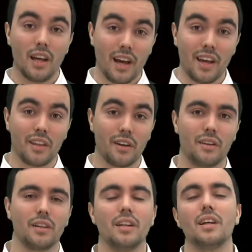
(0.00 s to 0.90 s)
Hi there,
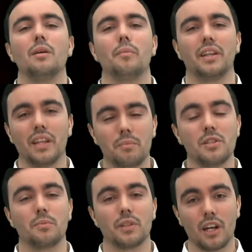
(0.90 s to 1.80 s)
my name is
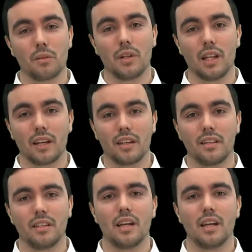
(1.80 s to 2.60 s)
Bernardo Malaca,